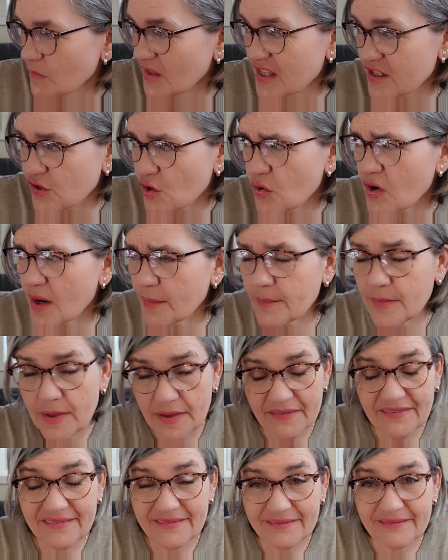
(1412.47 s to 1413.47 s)
So
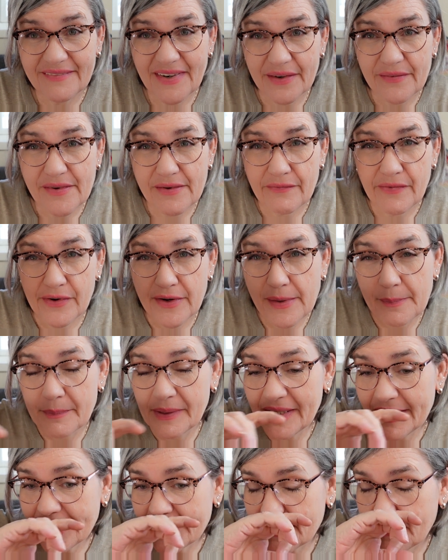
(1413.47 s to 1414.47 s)
I'm very, very
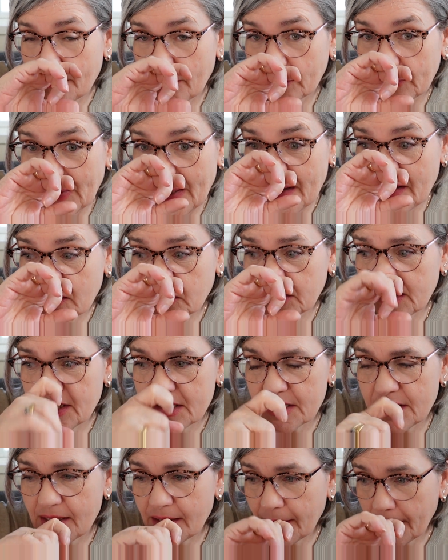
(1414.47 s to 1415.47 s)
pleased about the air
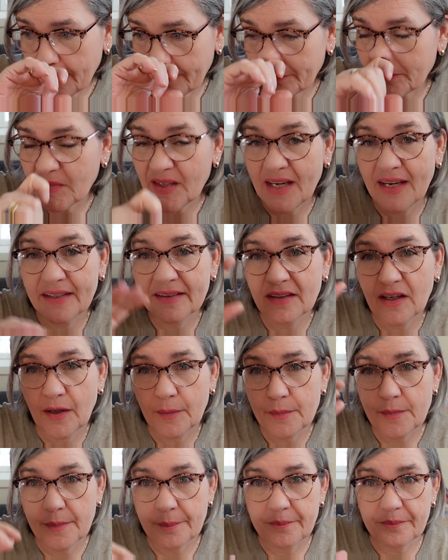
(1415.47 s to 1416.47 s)
conditioning, and
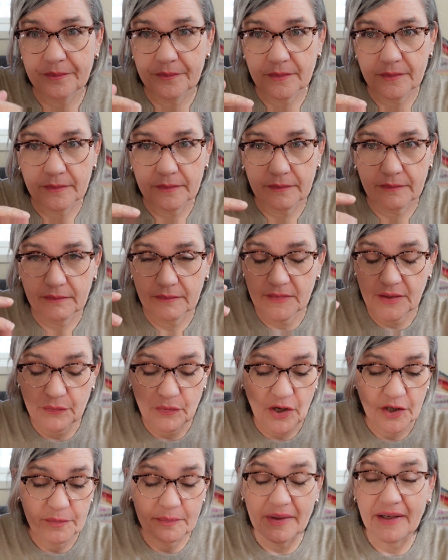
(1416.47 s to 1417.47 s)
I'm
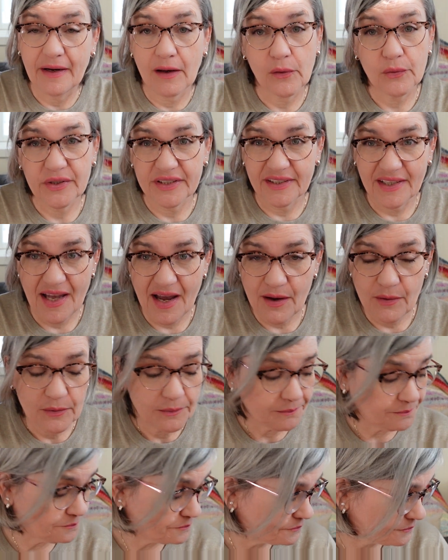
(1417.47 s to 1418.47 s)
right below it now.
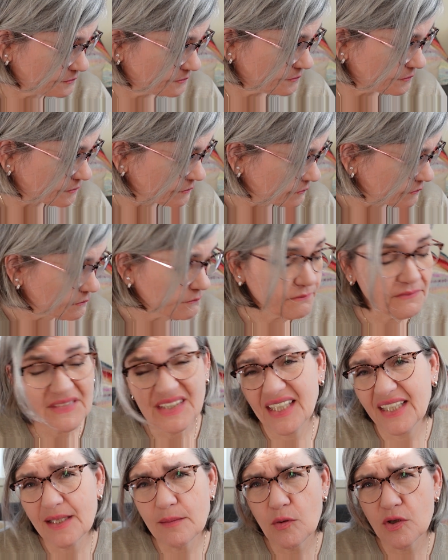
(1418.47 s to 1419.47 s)

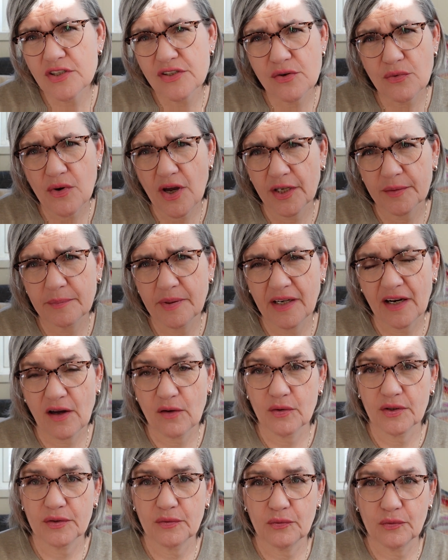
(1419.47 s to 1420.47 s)
And I'm also right
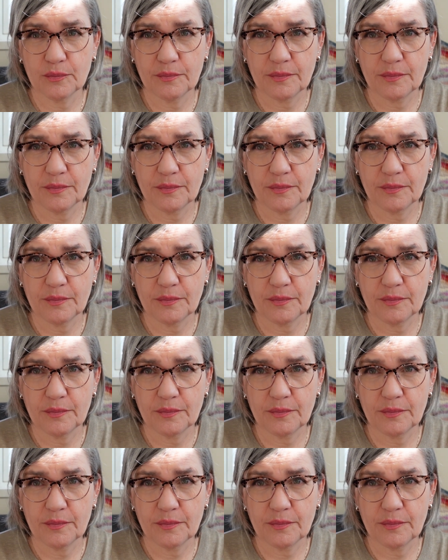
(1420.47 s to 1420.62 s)
below it,